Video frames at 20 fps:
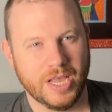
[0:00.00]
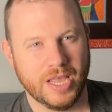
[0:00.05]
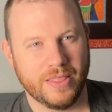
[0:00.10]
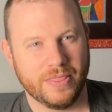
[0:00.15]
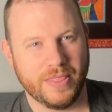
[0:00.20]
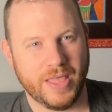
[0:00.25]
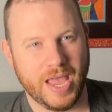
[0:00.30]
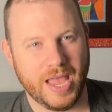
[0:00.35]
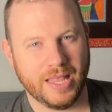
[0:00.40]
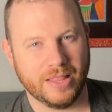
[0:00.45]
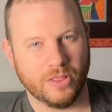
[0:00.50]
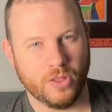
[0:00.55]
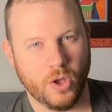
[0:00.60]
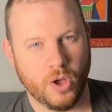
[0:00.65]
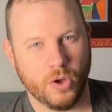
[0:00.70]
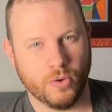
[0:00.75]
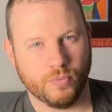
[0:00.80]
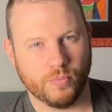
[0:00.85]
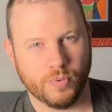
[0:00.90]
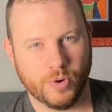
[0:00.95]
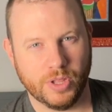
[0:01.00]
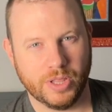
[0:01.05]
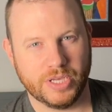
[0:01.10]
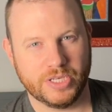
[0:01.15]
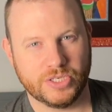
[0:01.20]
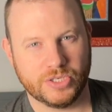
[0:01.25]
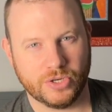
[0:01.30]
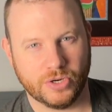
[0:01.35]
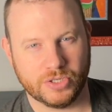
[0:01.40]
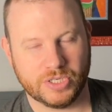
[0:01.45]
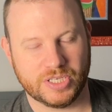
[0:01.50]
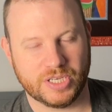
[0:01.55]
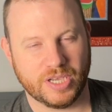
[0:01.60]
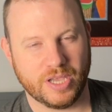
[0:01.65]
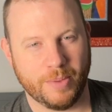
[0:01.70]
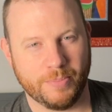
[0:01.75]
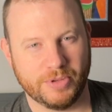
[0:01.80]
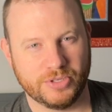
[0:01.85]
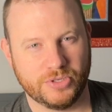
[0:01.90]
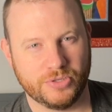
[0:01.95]
that law really starts to
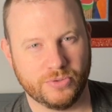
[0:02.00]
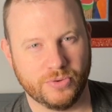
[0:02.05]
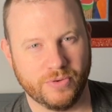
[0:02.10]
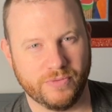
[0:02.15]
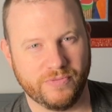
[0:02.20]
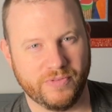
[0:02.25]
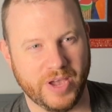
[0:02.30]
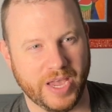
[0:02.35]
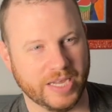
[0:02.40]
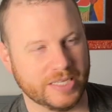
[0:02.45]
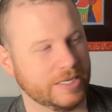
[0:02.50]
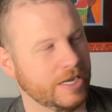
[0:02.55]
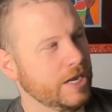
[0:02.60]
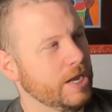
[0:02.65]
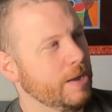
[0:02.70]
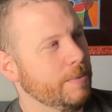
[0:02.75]
come into effect.